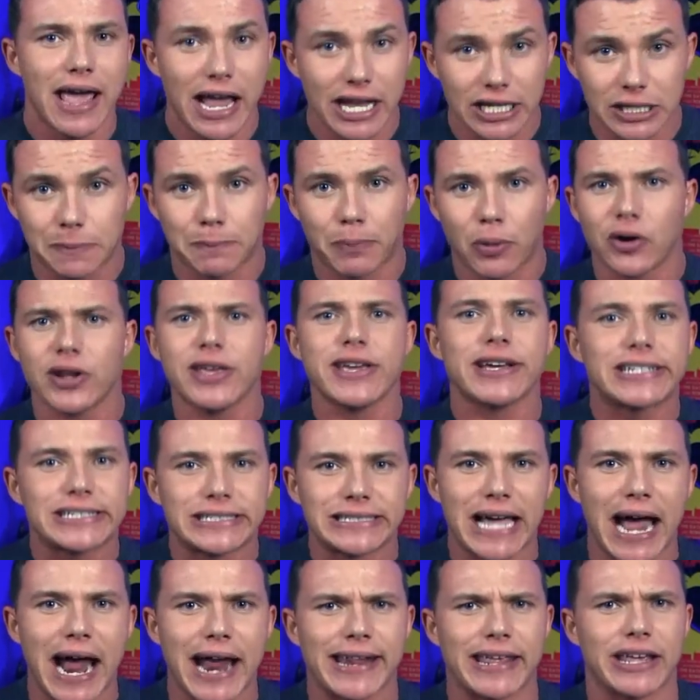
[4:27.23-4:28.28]
it's pretty
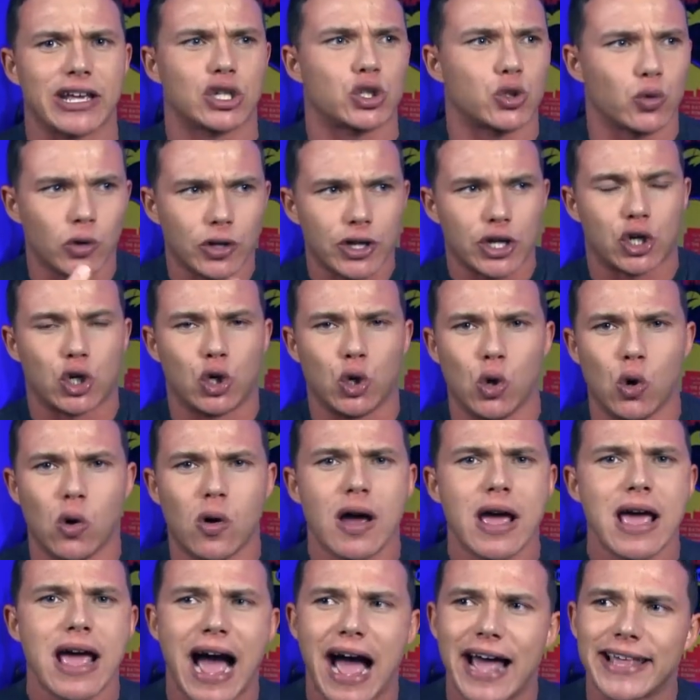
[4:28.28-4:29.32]
exciting. It's really
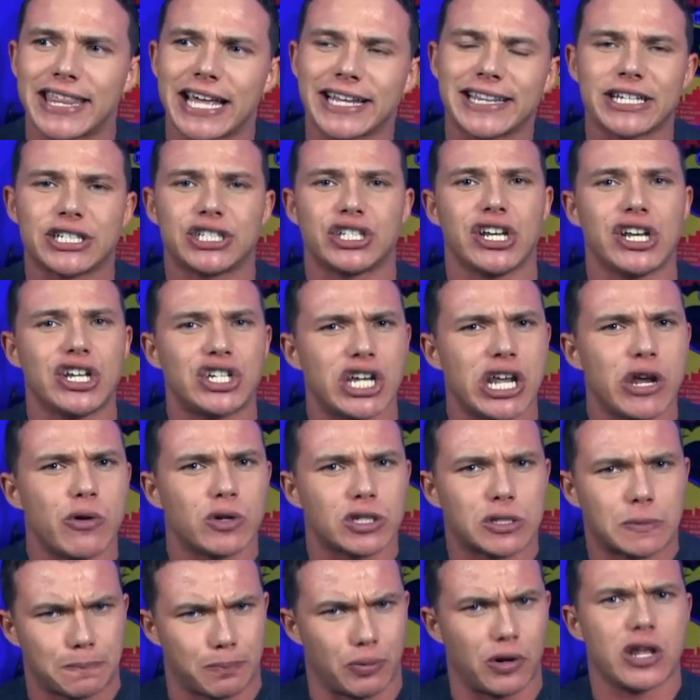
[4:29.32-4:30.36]
cool. I thought the C G
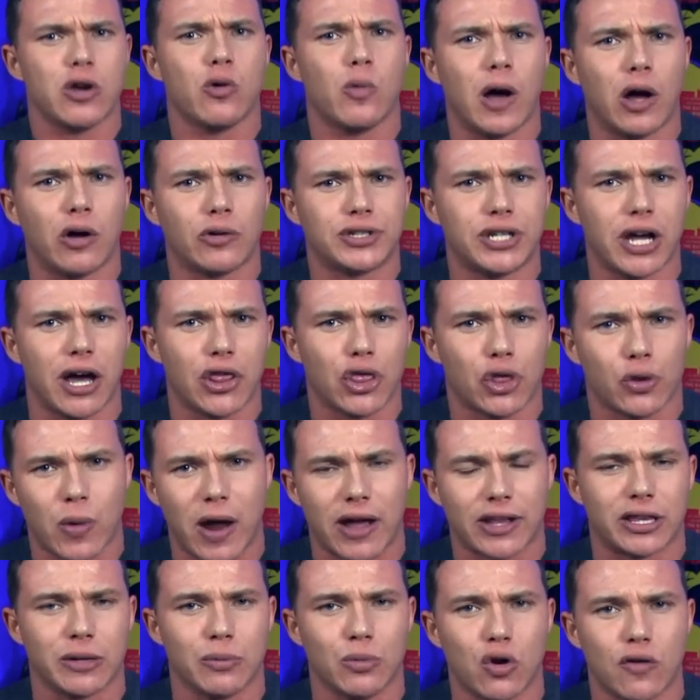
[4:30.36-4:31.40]
was pretty well done
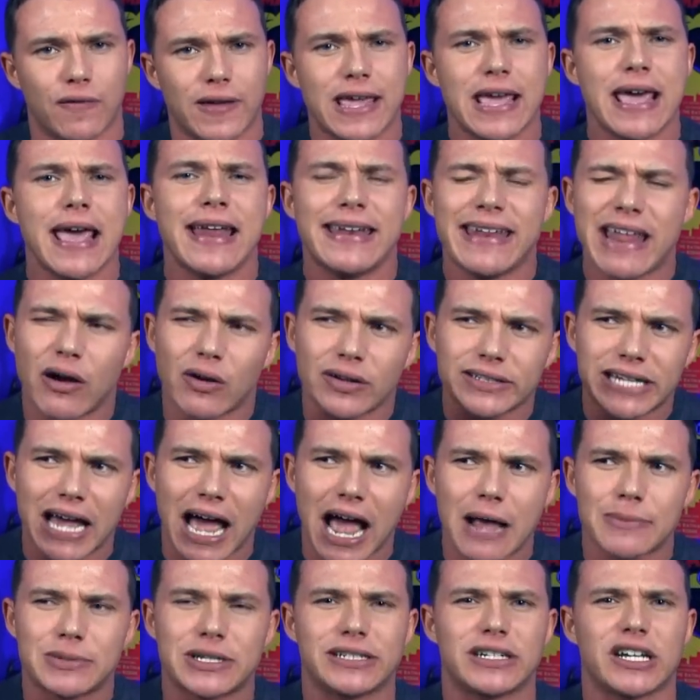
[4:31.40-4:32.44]
throughout the movie. Now, at
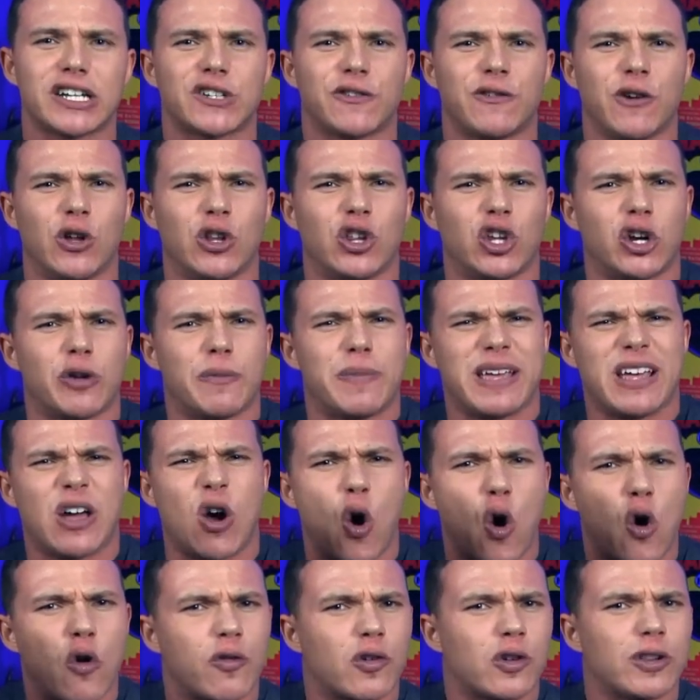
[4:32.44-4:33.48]
times it does feel a little bit
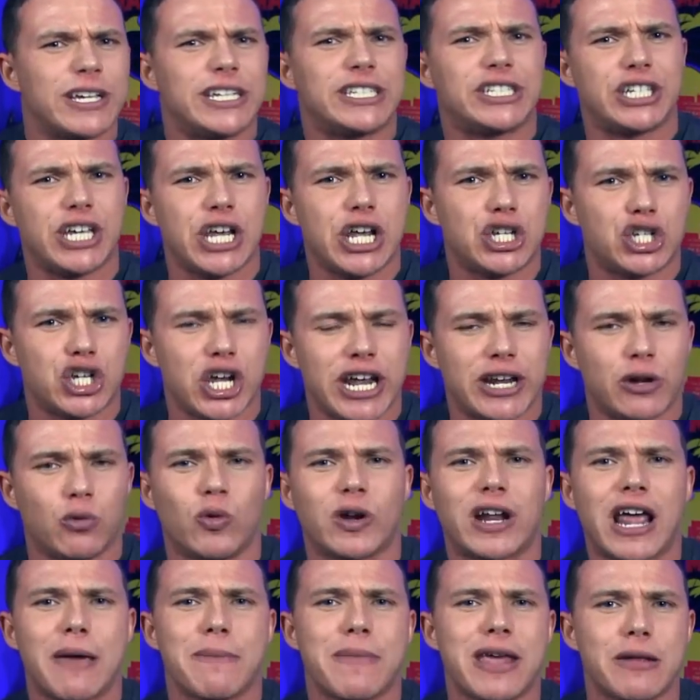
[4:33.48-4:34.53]
overly C G'd, and
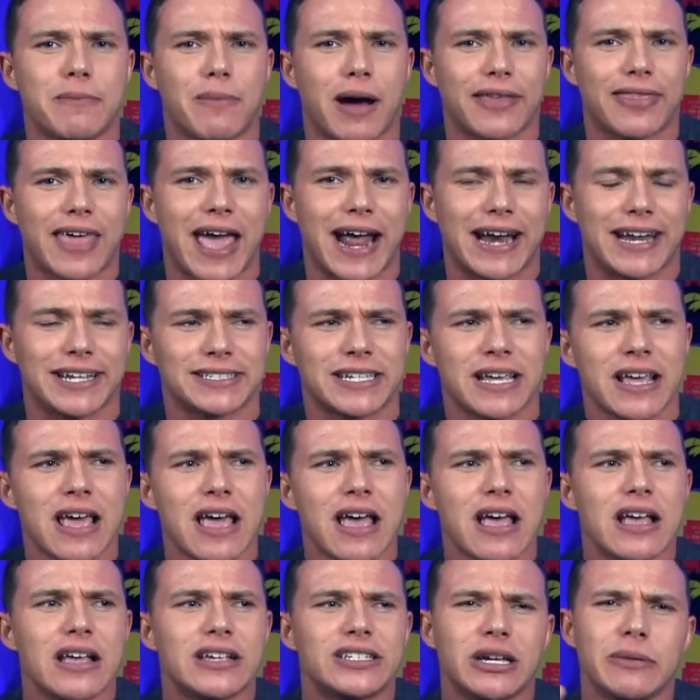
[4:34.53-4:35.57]
what I mean by that is,
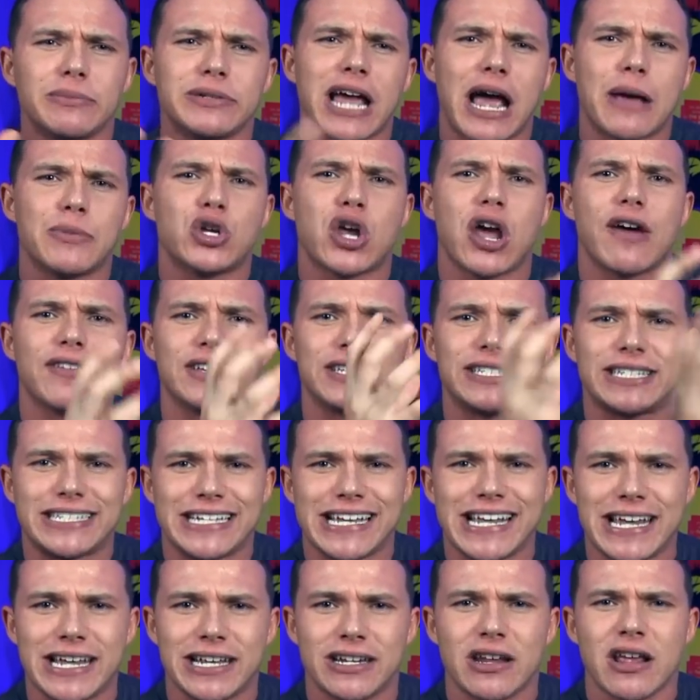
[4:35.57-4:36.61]
sometimes you have a
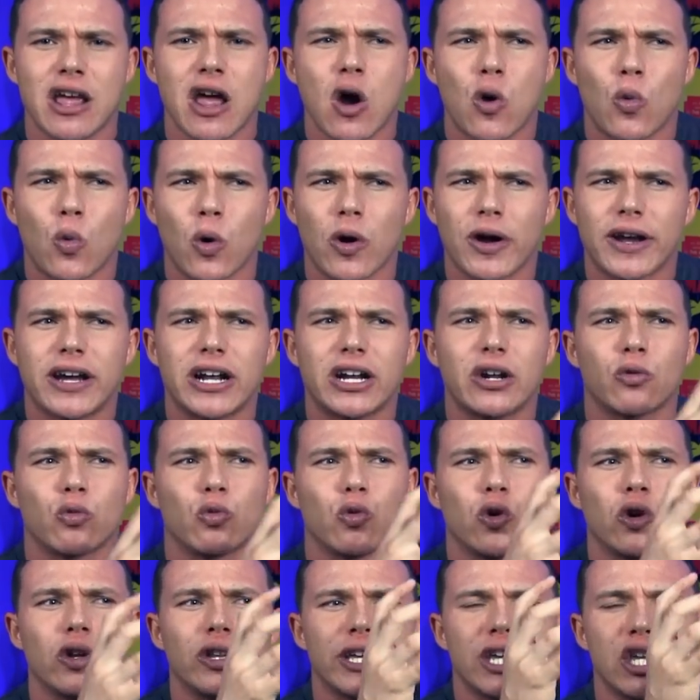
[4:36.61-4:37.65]
scene where it could have
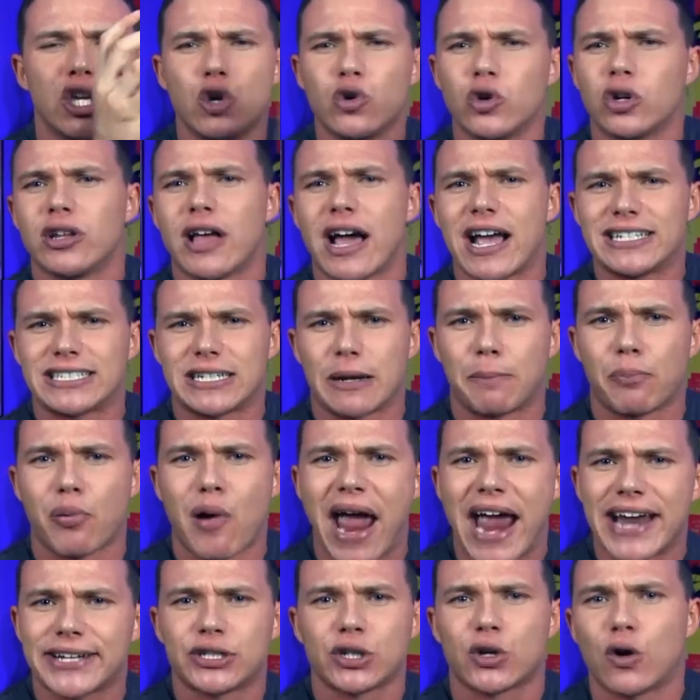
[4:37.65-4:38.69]
really utilized a
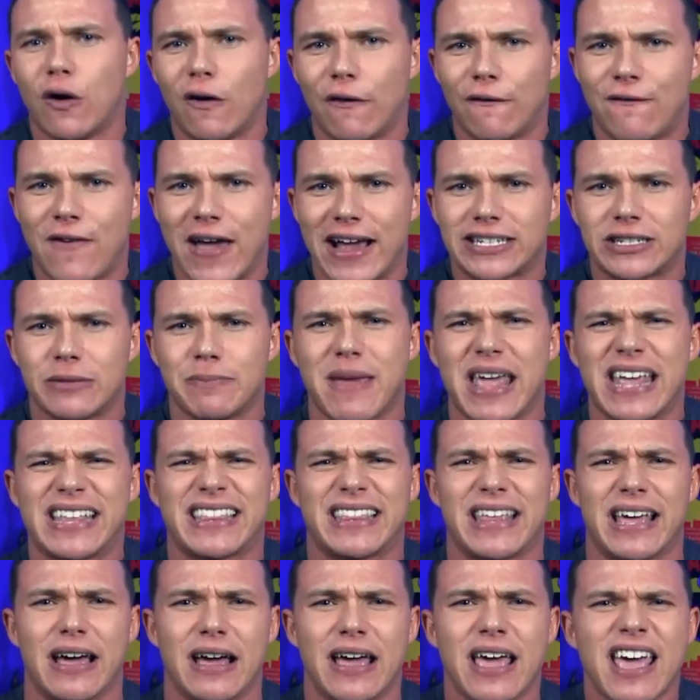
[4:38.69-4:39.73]
practical effect to
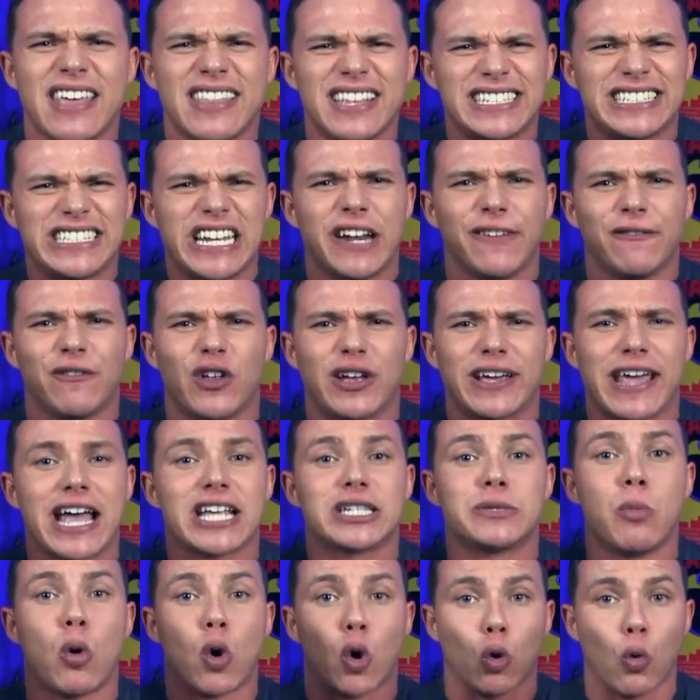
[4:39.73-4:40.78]
make the, the scene feel like it
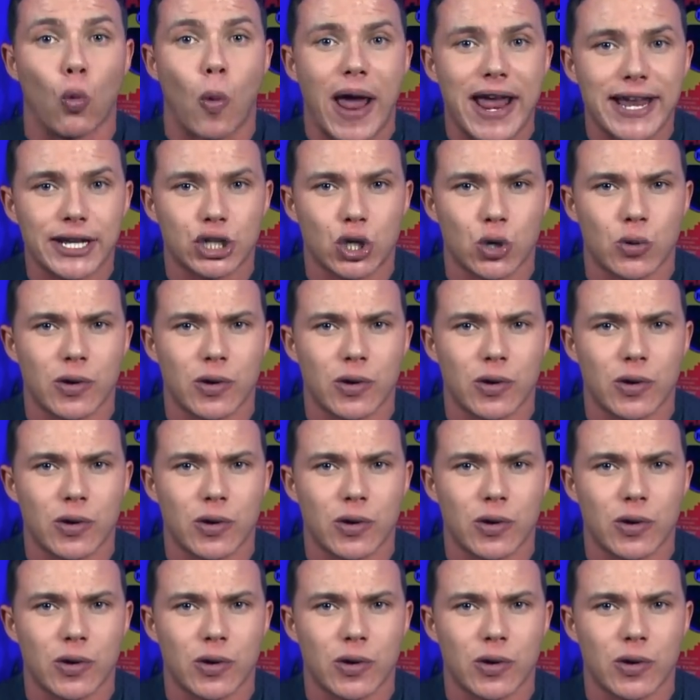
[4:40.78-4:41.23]
has more weight